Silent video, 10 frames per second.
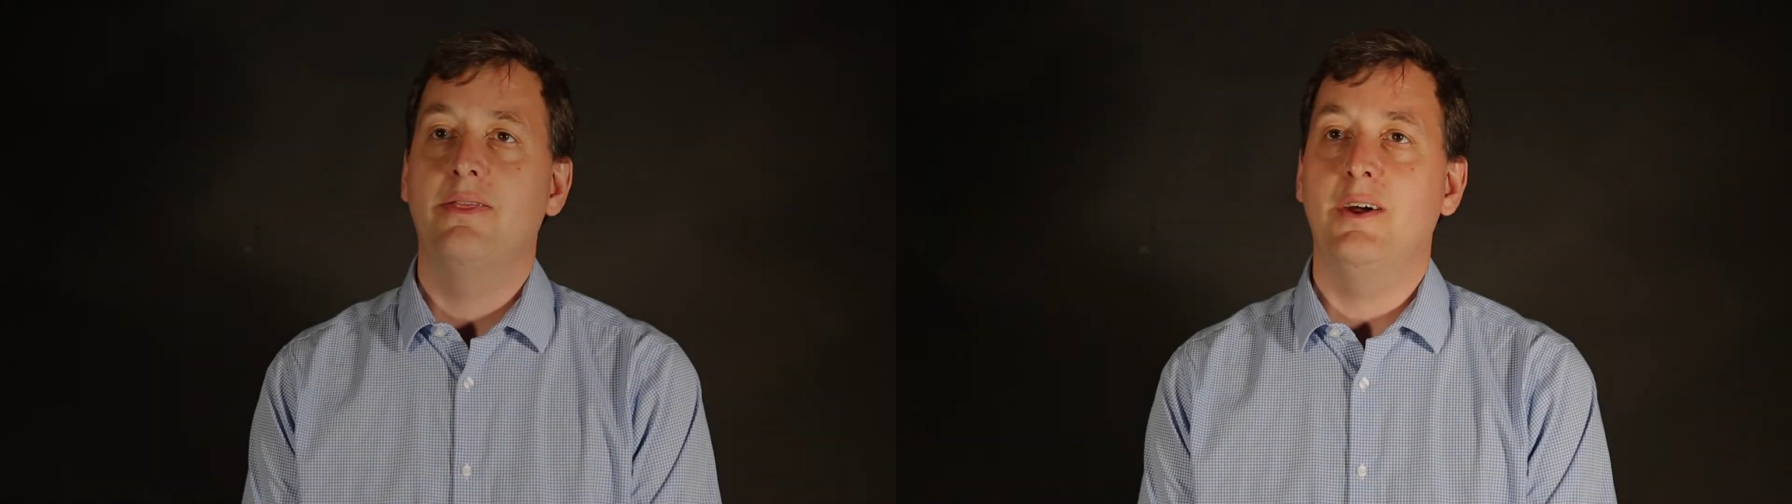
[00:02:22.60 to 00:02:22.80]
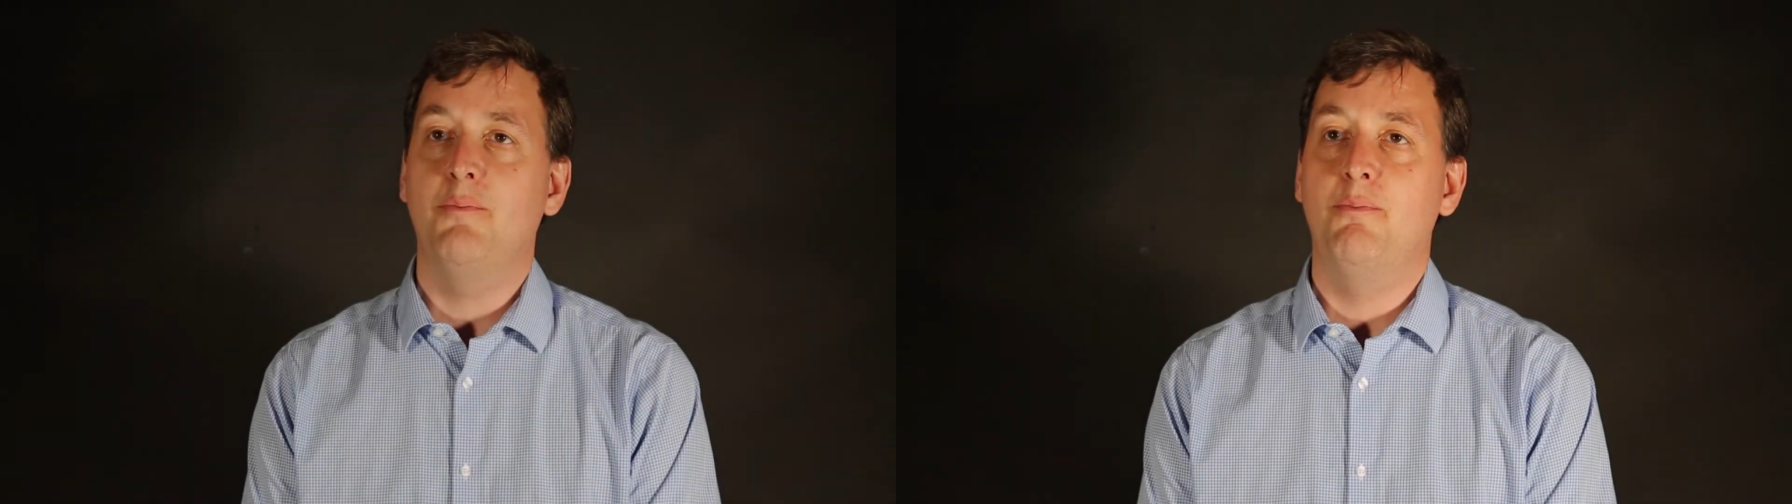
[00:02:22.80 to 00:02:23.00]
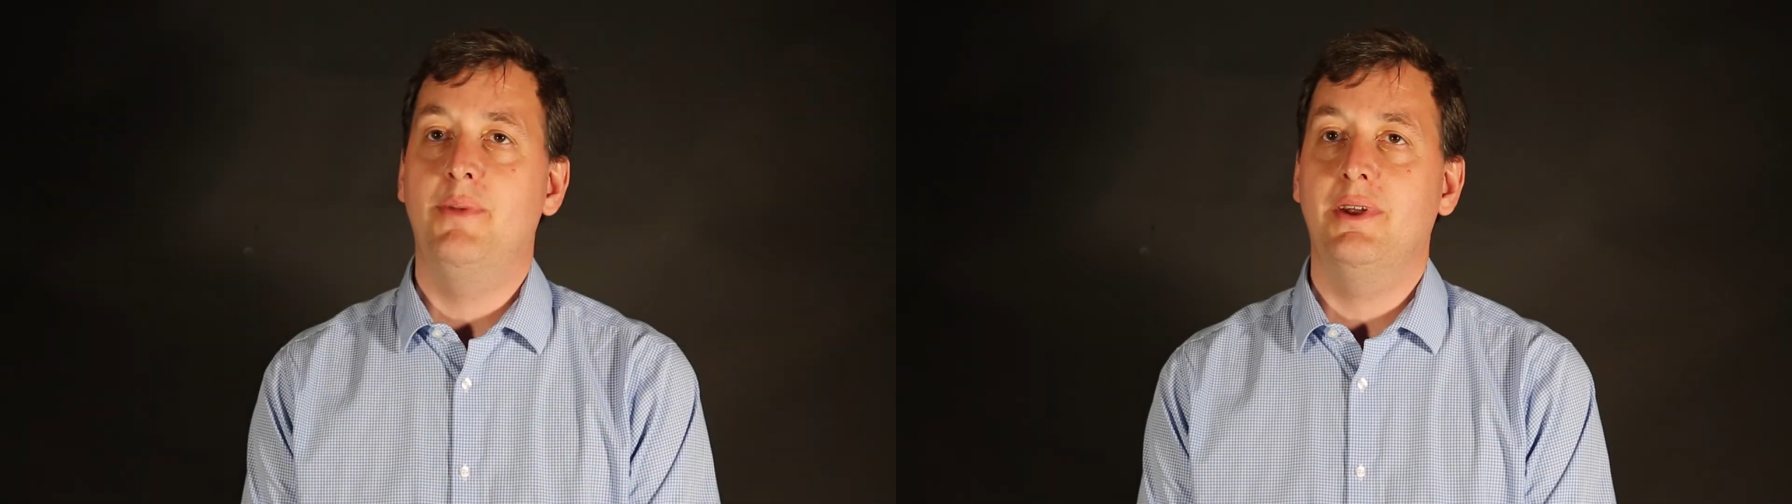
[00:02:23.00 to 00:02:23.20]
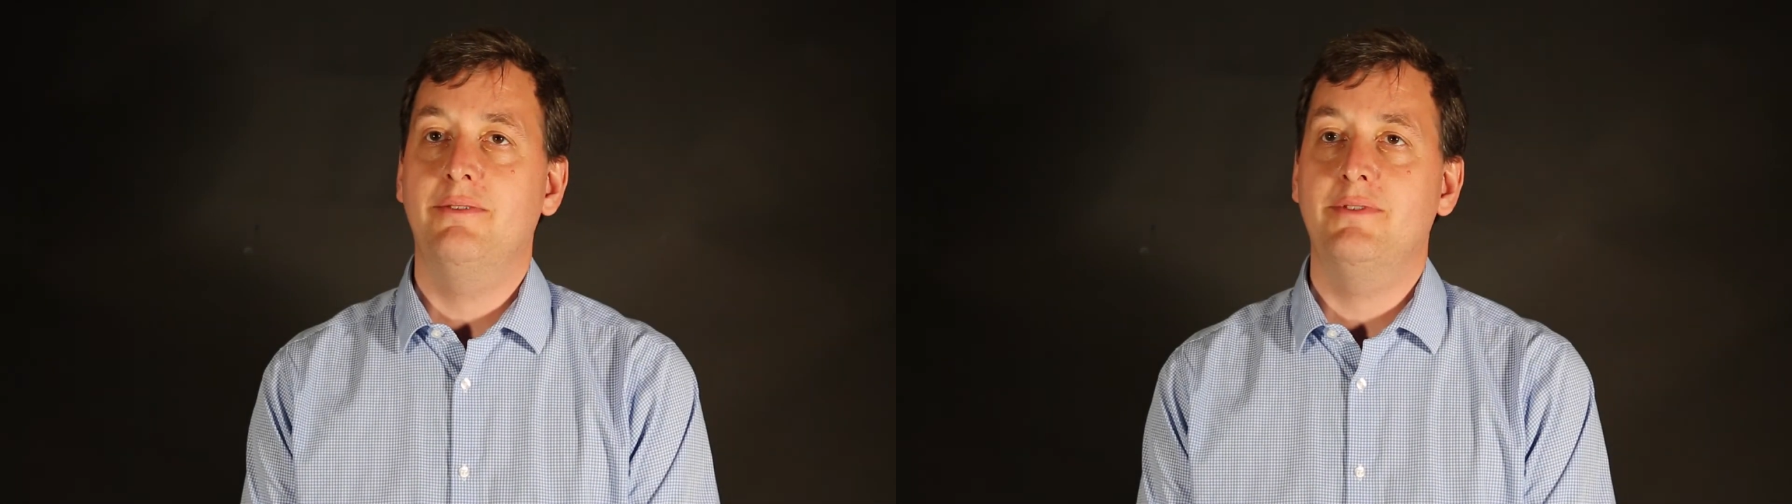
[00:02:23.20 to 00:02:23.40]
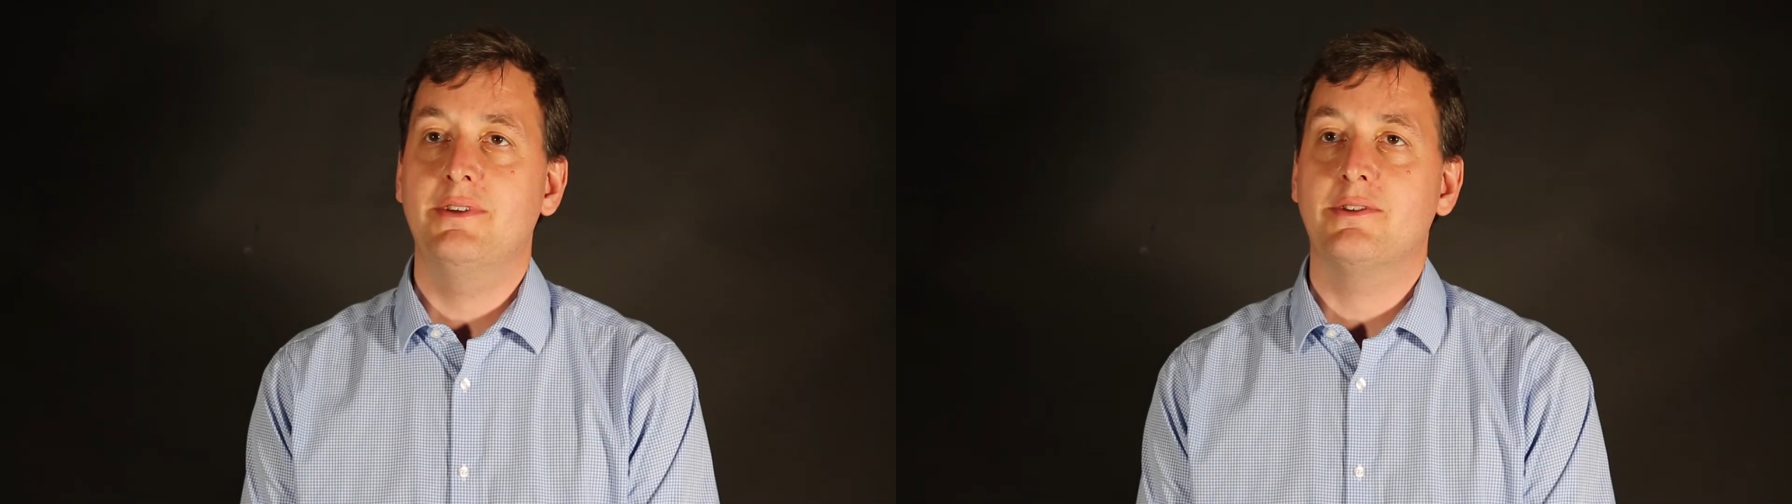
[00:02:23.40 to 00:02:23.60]
The
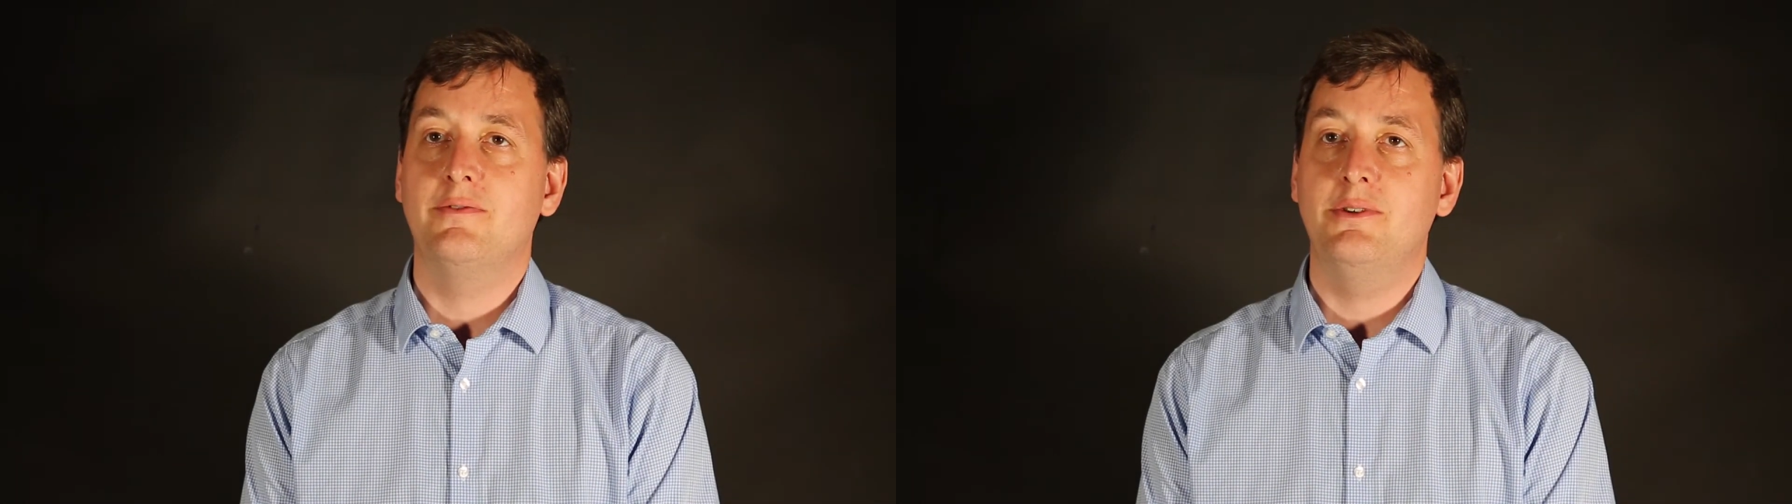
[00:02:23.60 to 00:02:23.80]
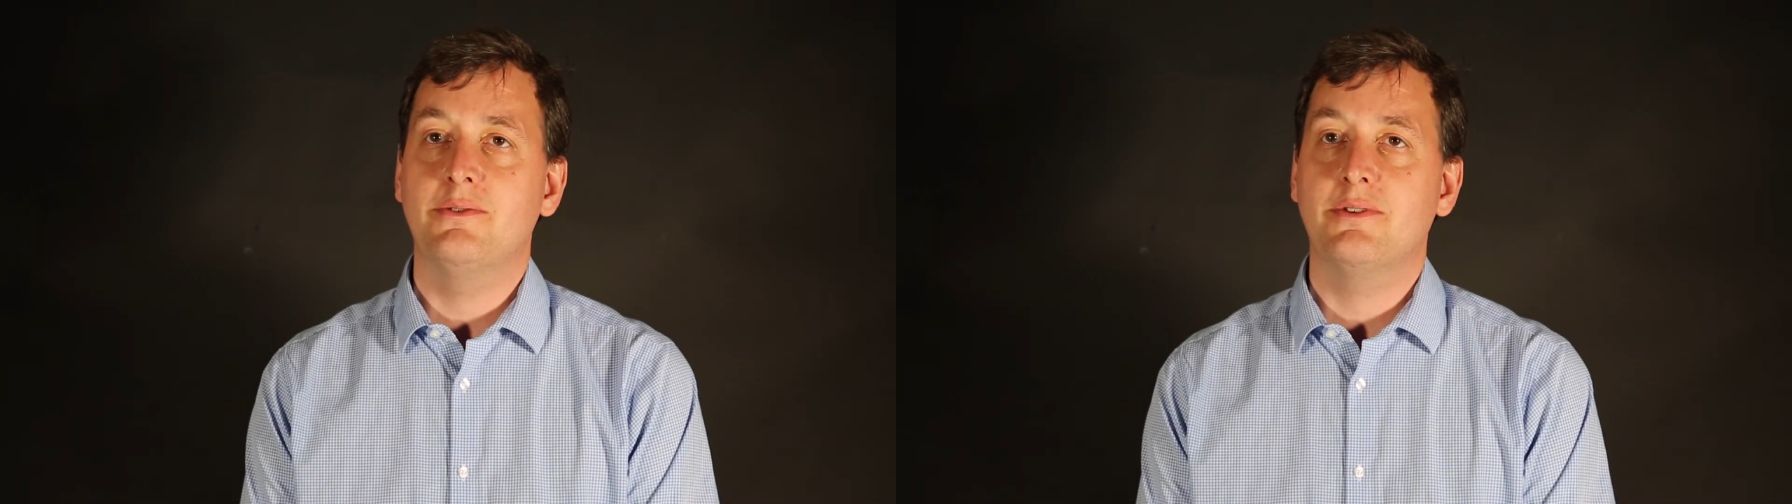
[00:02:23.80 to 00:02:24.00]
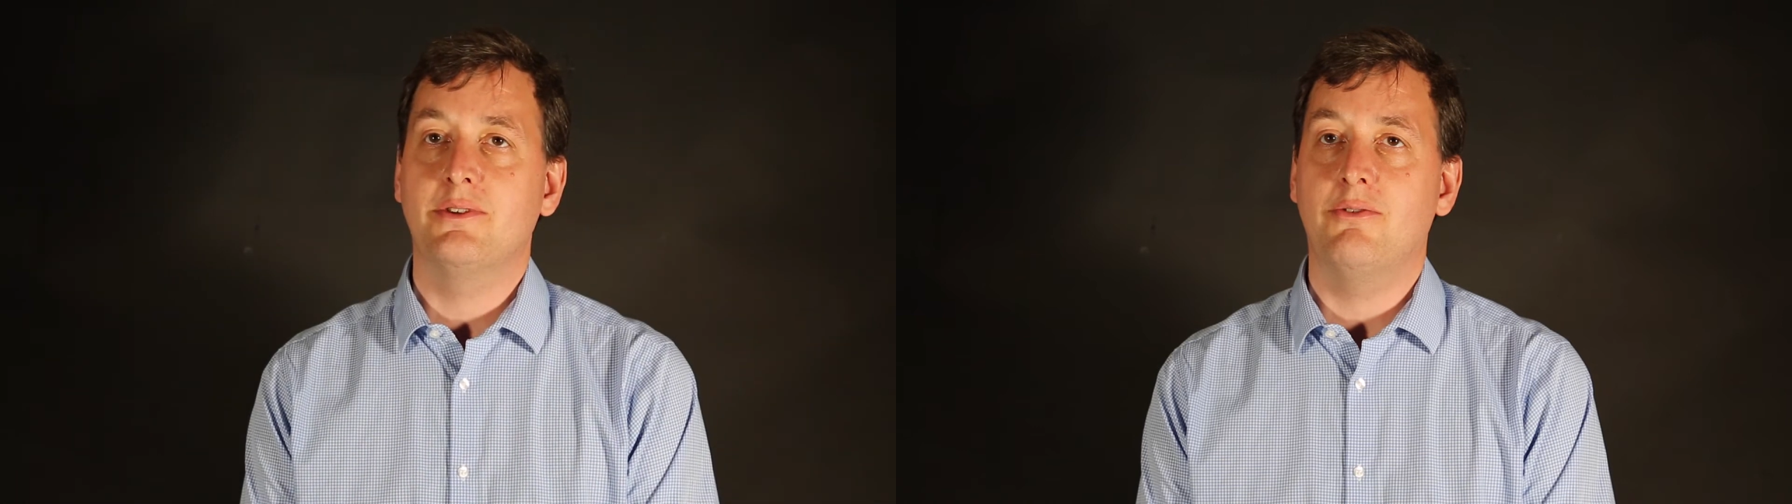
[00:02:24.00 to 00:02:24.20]
benefits of using